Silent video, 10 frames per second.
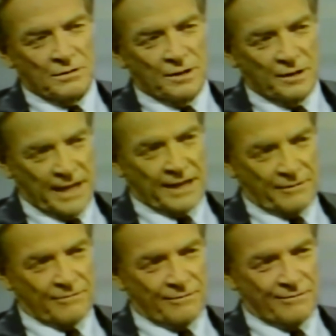in that
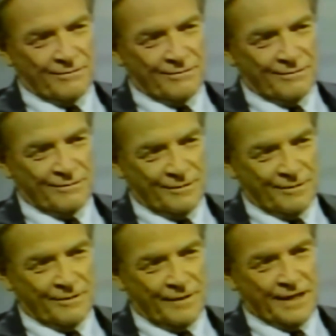
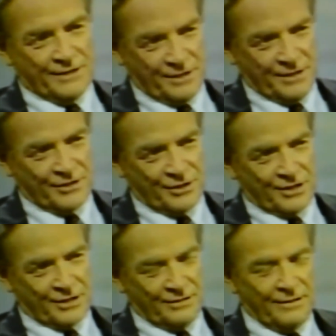device, in the
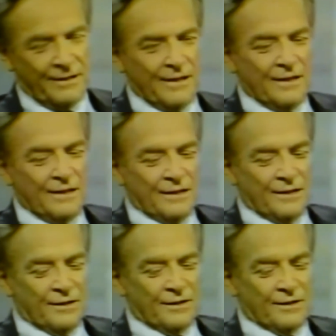shuttle,
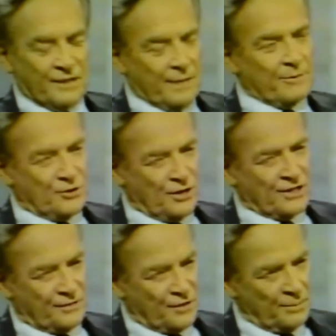temperature
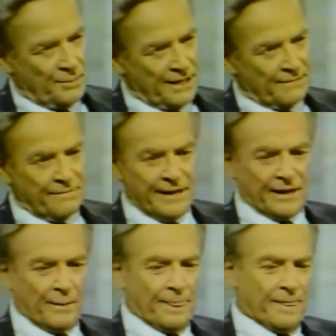has a very bad
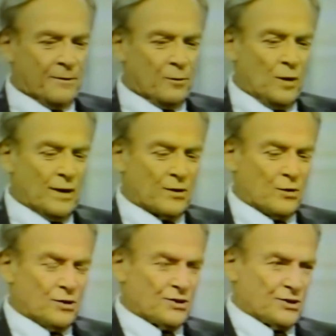effect. What
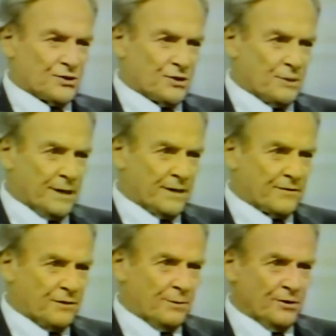caused a certain amount
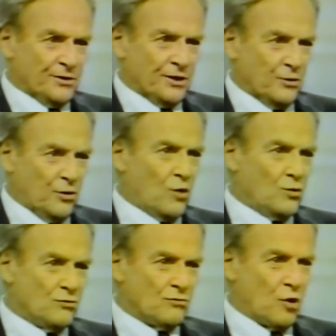of trouble is that
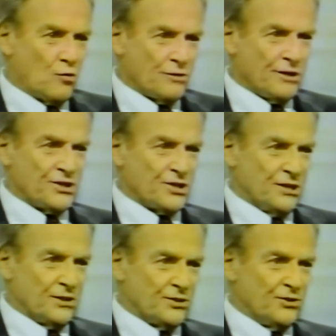O-ring
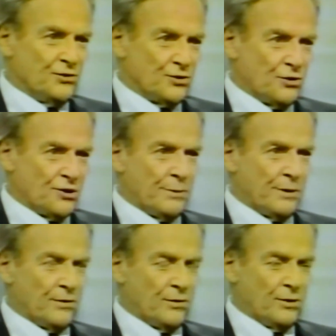seals, as used
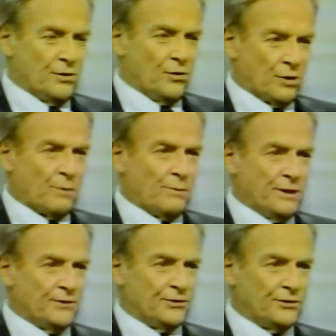in
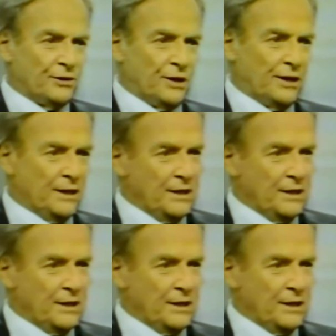automobiles and so on,